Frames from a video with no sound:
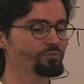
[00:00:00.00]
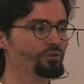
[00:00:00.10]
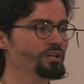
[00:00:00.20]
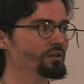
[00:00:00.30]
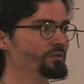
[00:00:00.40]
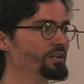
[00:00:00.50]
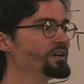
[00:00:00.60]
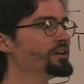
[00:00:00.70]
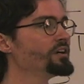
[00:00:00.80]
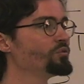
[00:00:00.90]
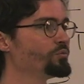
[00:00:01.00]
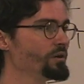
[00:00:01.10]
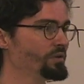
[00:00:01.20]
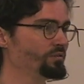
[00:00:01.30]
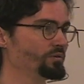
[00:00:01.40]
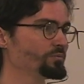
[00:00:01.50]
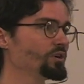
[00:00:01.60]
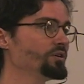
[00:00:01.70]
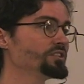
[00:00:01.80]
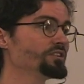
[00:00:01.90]
prohibit women from
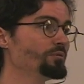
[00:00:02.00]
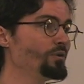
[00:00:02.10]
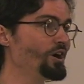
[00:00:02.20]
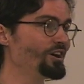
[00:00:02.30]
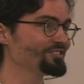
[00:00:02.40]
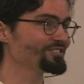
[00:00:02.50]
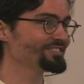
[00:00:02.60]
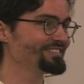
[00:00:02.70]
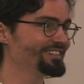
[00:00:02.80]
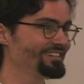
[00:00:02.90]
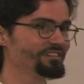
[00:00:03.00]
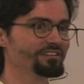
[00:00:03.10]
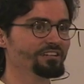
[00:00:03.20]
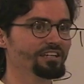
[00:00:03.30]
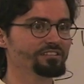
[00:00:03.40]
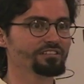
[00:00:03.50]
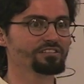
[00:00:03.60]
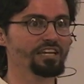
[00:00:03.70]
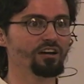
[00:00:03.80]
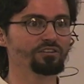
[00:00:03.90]
going to the mosques. And, and it's a
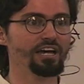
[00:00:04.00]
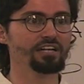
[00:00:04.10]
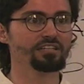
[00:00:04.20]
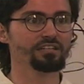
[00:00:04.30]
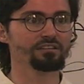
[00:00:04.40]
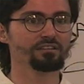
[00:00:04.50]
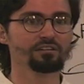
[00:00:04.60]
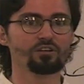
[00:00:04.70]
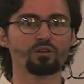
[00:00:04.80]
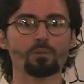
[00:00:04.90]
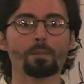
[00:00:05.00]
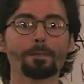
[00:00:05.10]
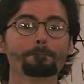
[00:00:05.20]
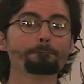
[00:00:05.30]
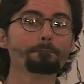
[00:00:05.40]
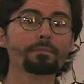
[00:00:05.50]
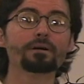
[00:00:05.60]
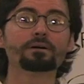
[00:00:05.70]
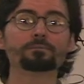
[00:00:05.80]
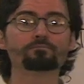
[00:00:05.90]
sound hadith.
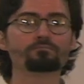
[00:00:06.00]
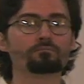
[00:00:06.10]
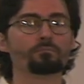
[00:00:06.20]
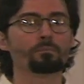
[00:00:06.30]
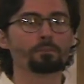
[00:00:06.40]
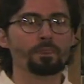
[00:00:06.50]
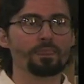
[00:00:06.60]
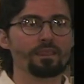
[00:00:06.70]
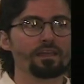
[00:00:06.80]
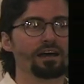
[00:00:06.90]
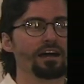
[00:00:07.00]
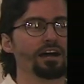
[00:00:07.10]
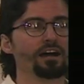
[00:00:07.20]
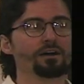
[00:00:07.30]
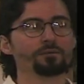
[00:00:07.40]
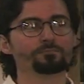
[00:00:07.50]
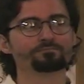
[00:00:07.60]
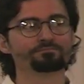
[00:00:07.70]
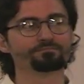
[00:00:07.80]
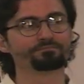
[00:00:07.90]
Where?
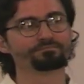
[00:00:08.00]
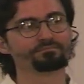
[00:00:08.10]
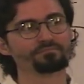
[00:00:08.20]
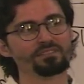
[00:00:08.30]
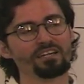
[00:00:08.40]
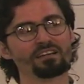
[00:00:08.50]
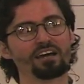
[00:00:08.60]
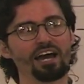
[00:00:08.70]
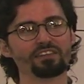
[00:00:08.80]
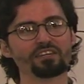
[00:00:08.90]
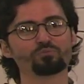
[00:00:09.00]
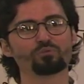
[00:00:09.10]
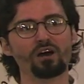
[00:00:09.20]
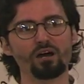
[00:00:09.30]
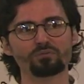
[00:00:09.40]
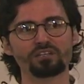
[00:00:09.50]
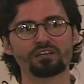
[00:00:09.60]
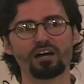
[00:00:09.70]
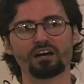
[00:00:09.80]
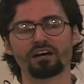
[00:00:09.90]
Um, I think probably
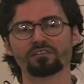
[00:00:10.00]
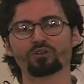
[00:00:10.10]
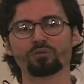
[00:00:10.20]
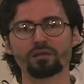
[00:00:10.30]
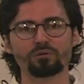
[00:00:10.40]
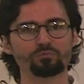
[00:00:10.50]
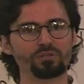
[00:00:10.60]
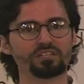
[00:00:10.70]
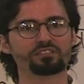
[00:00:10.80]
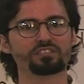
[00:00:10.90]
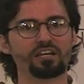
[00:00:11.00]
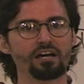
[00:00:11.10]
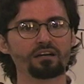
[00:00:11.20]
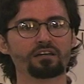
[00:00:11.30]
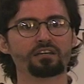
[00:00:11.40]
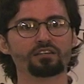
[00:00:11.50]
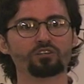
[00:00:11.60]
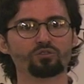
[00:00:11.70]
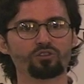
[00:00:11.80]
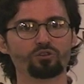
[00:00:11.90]
uh, on the Arabian Peninsula,
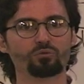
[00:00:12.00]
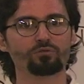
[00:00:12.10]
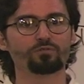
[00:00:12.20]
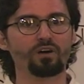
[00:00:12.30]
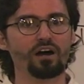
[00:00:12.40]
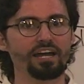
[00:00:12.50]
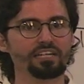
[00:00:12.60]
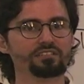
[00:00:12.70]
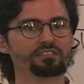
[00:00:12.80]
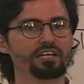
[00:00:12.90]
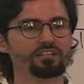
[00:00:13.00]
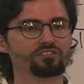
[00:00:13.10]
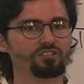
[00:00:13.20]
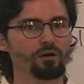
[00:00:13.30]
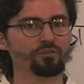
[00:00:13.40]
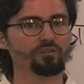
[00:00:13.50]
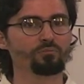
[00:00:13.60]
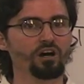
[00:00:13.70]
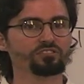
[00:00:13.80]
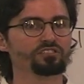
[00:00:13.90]
you, you will find in some of the
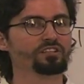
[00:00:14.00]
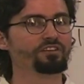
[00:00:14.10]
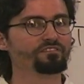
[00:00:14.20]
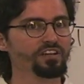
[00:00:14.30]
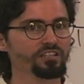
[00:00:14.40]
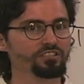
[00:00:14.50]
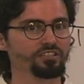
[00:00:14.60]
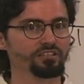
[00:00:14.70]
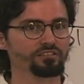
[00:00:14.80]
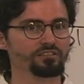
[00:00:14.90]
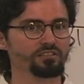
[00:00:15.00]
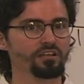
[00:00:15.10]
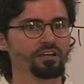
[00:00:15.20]
mosques in the villages.